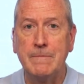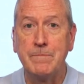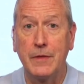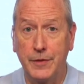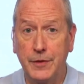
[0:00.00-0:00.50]

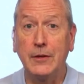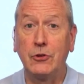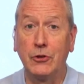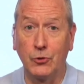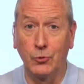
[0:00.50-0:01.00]
This
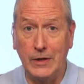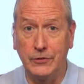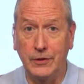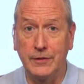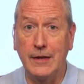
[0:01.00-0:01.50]
is a
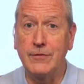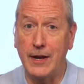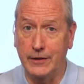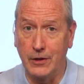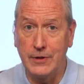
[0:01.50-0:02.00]
reason they've got to
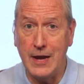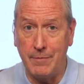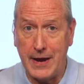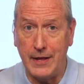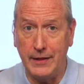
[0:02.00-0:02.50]
go down
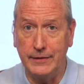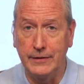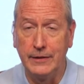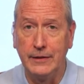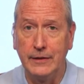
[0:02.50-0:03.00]
ballot.
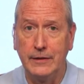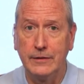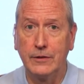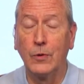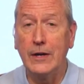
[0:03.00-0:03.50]

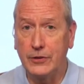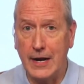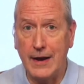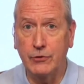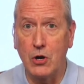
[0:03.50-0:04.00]
The race that
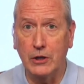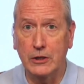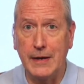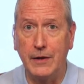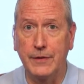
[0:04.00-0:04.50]
I've talked
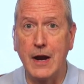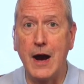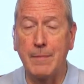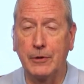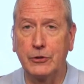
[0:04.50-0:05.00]
about, the
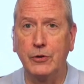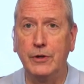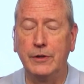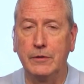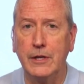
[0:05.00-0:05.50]

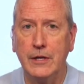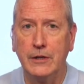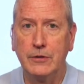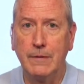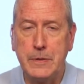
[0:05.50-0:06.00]
opportunity
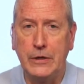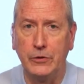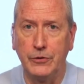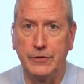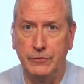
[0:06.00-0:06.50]
to
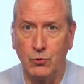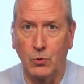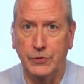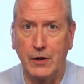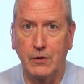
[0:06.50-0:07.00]
build
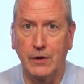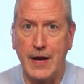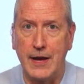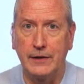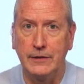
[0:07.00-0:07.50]
North
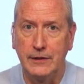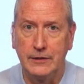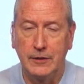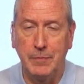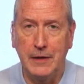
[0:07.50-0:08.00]
Carolina
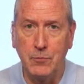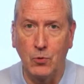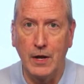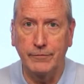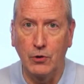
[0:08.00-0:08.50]
to be more
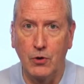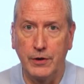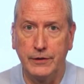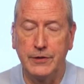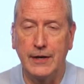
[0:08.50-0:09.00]
like
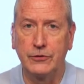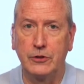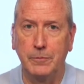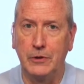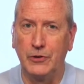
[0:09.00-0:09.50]
Florida and Texas,
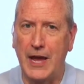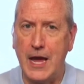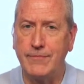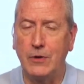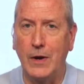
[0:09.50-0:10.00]
to build
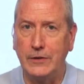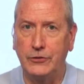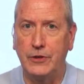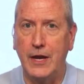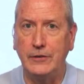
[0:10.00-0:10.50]
heavyweight
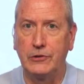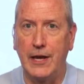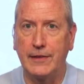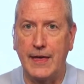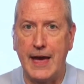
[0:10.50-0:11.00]
states
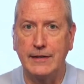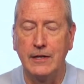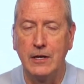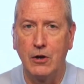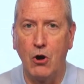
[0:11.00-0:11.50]
like that,
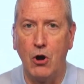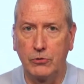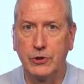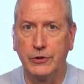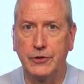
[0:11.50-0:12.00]
all
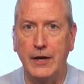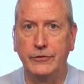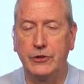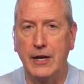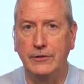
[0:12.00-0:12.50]
good-sized
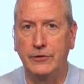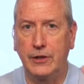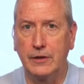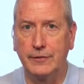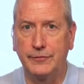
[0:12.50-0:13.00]
states that
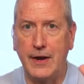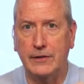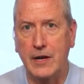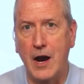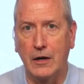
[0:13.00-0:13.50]
can
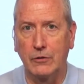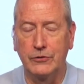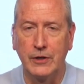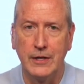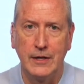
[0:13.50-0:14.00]
affect
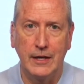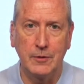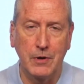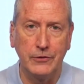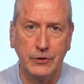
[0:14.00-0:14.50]
Congress and
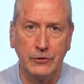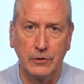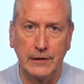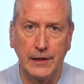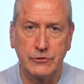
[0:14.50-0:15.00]
the
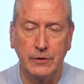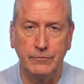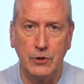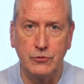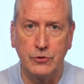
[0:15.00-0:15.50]
presidential election in
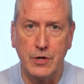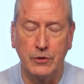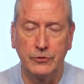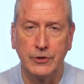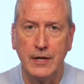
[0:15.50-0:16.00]
future
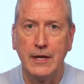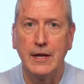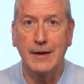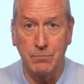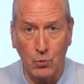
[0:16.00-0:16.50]
years.
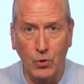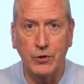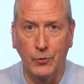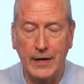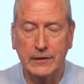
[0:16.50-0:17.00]
And more
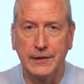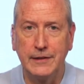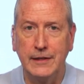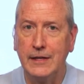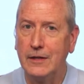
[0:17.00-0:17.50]
directly,
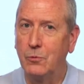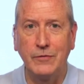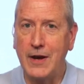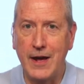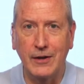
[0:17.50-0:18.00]
we've
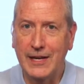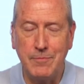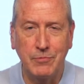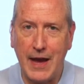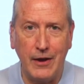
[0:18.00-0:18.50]
got to
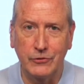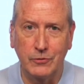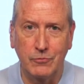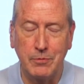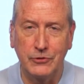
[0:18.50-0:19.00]
keep the House of
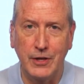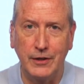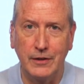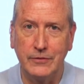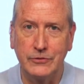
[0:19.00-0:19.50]

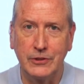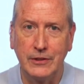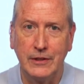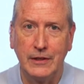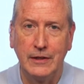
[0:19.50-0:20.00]
Representatives.
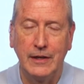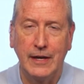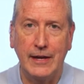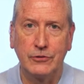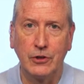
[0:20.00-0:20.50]

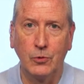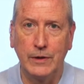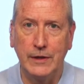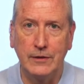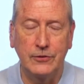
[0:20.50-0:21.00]
And so we
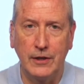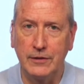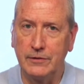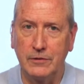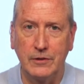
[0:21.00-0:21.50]
need to
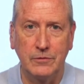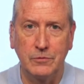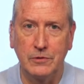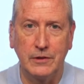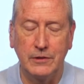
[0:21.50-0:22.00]
send,
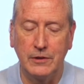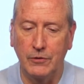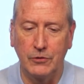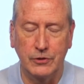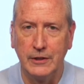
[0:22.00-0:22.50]

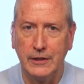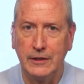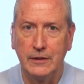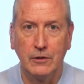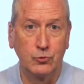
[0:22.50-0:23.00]

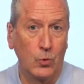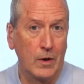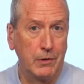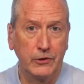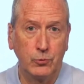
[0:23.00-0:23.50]
there's
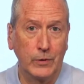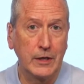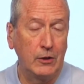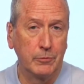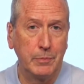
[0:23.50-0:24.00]
what place we can
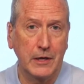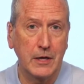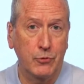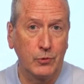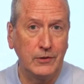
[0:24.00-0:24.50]
either pick
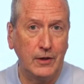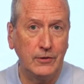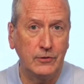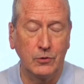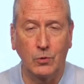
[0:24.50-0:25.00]
up 3
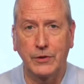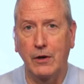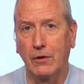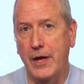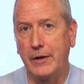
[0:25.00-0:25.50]
seats in North
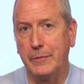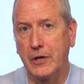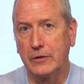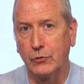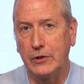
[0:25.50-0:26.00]
Carolina
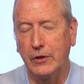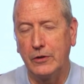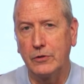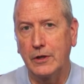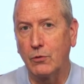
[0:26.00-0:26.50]
because of
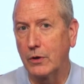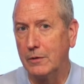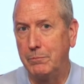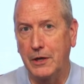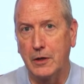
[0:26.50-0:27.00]
redistricting, or we can
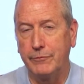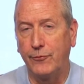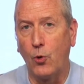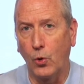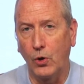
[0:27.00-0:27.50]
pick up
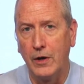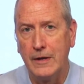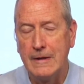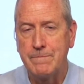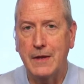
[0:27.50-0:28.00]
4.
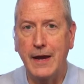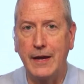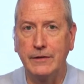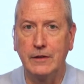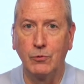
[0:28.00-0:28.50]

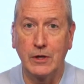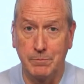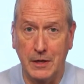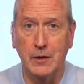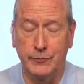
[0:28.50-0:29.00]
And if we can
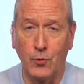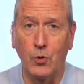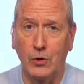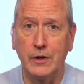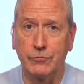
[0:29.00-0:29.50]
pick up
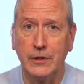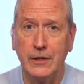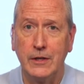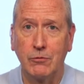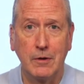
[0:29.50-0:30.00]
4, if
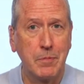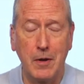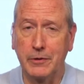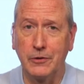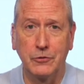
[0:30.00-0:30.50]

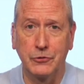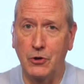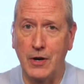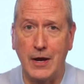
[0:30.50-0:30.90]
Republicans will turn out